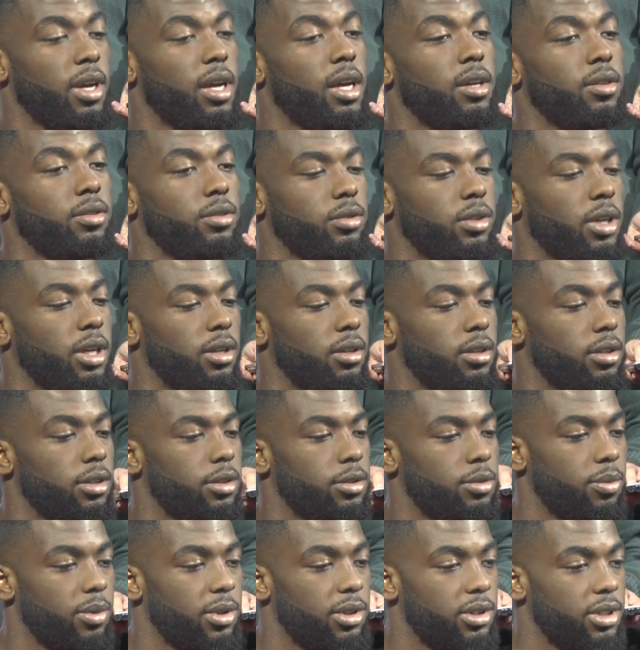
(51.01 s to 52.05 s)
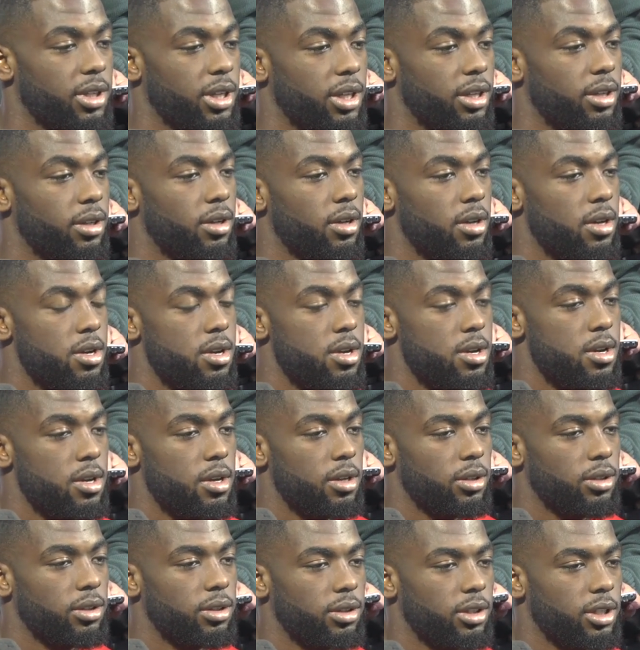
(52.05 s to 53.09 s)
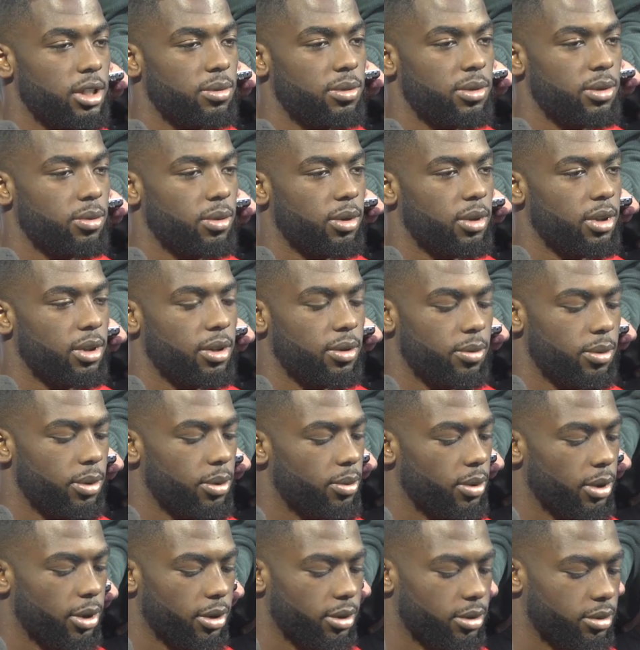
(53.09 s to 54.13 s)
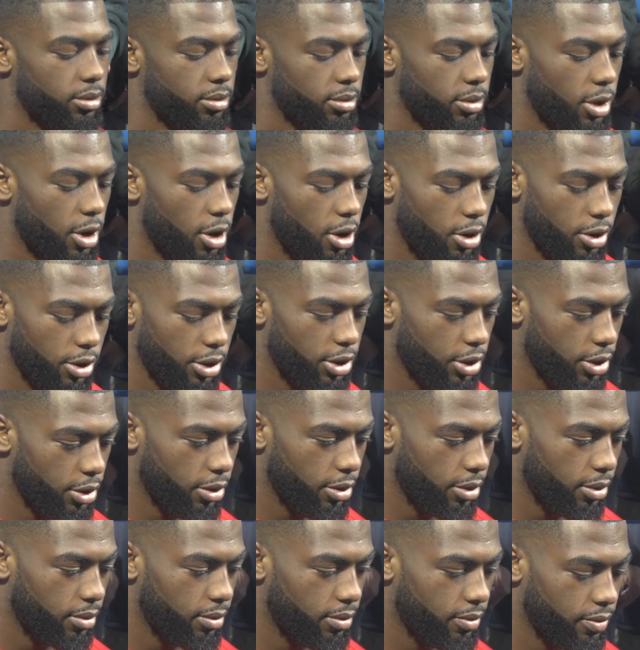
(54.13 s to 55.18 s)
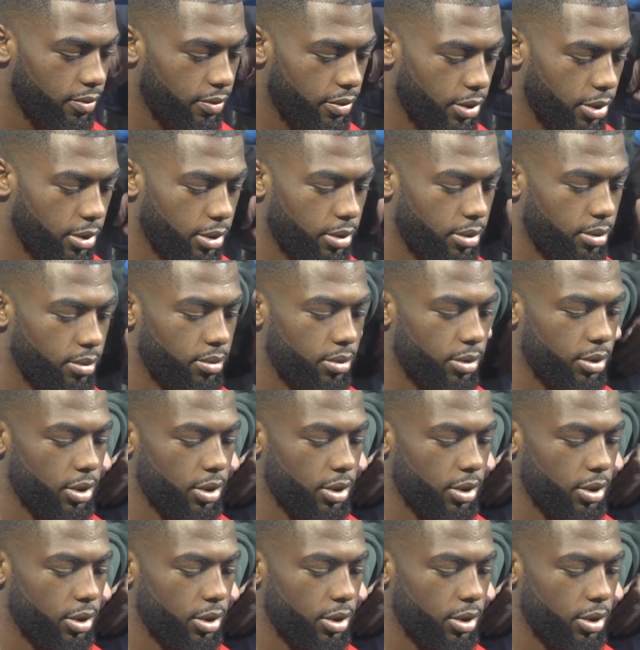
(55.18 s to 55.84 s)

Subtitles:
I try to express that to the team as well that we work all year for,